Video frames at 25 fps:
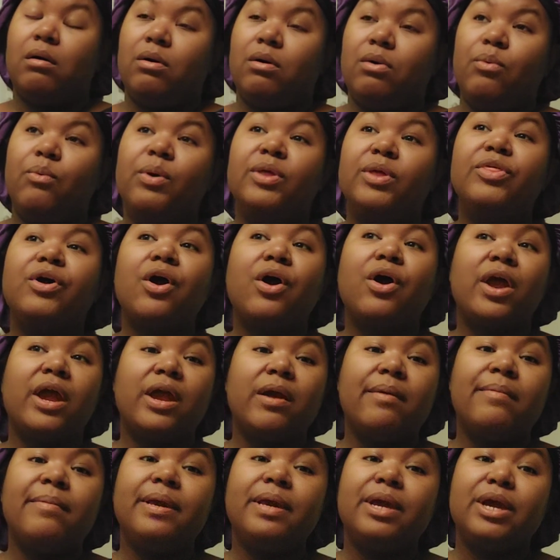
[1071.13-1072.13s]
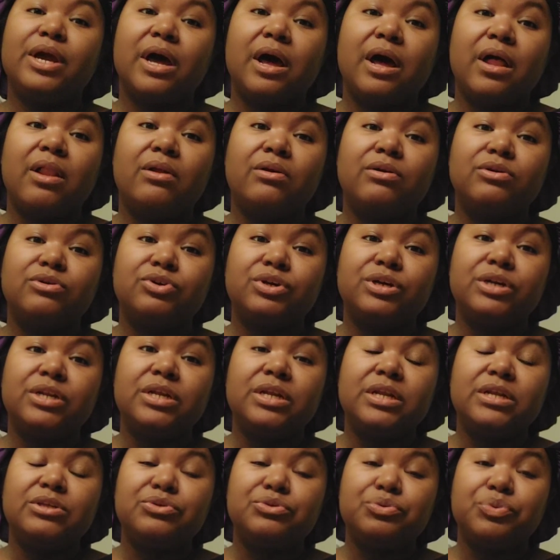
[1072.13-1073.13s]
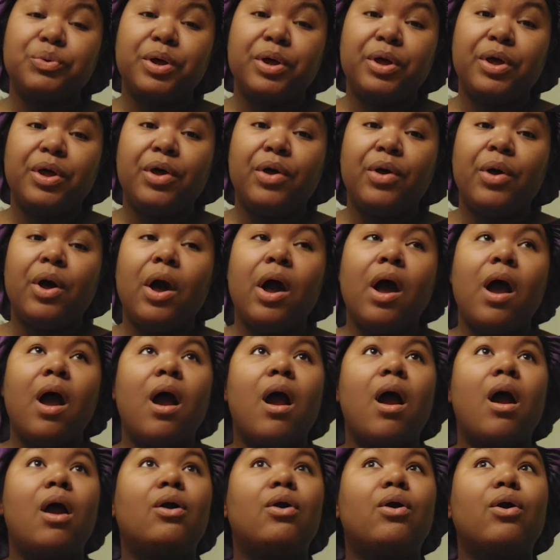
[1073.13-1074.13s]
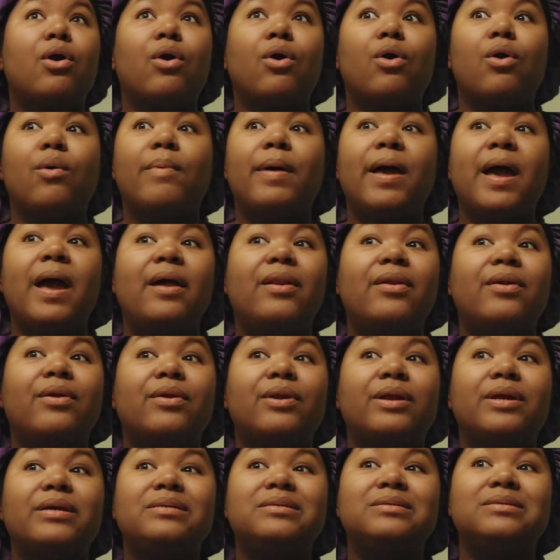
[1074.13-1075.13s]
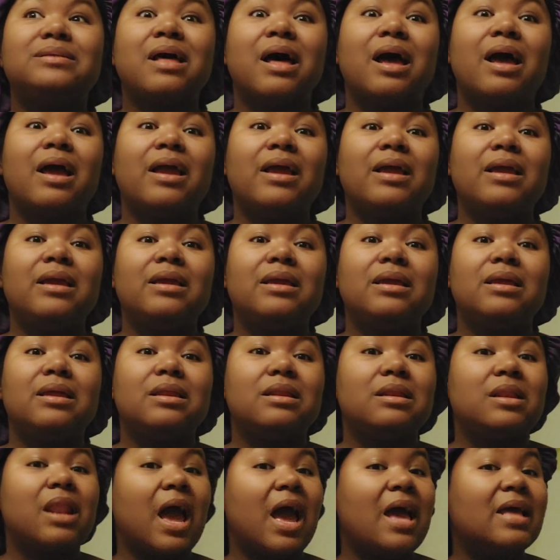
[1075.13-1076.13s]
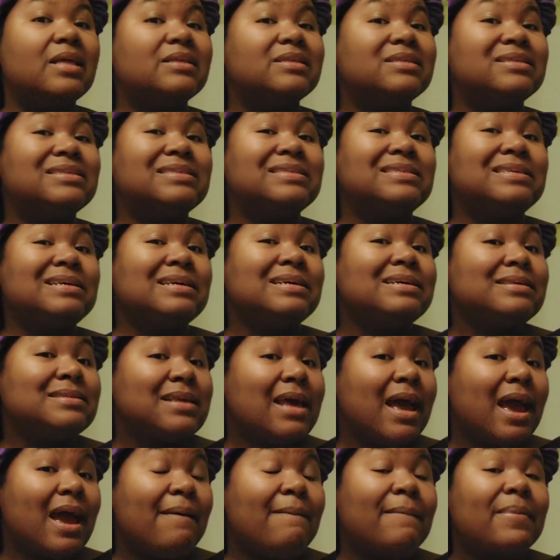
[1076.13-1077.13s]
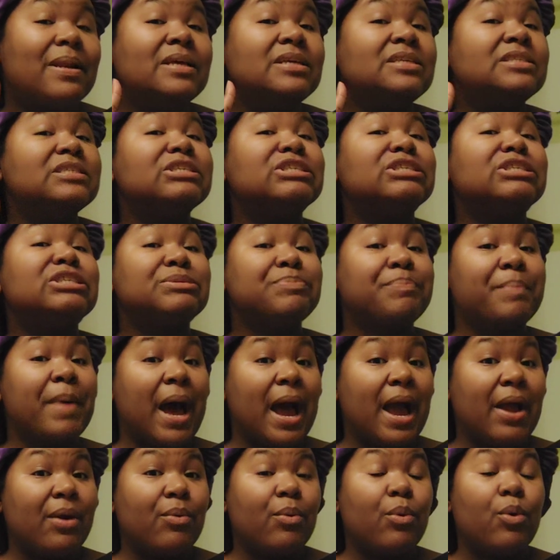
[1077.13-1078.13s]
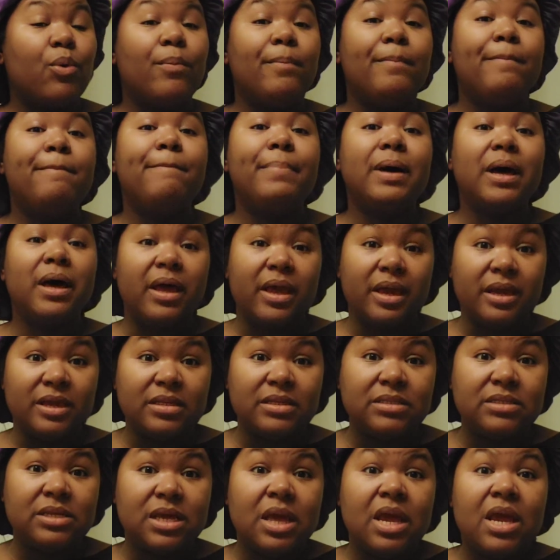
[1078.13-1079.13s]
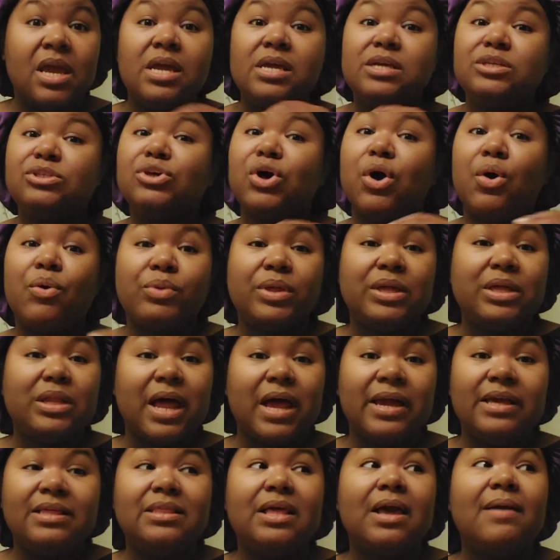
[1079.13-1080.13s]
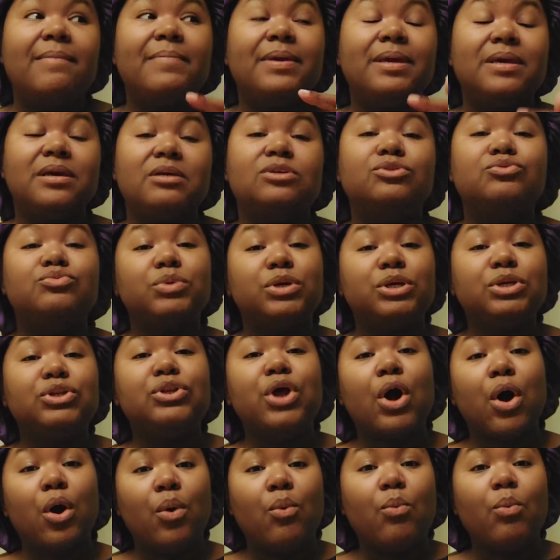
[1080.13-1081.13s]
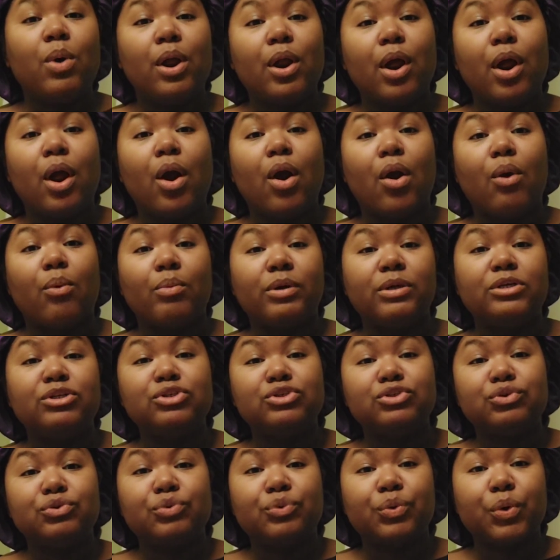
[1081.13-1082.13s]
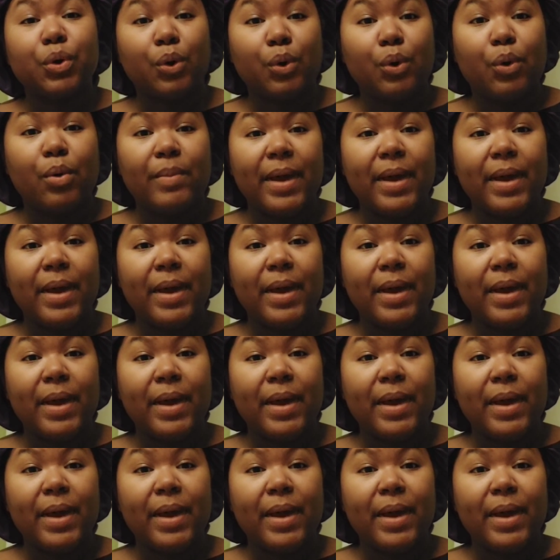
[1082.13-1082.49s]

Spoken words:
with her hair being color treated as well, her curl pattern is like not zigzag, but it's a spiral. But it's only like that because we know what her original curl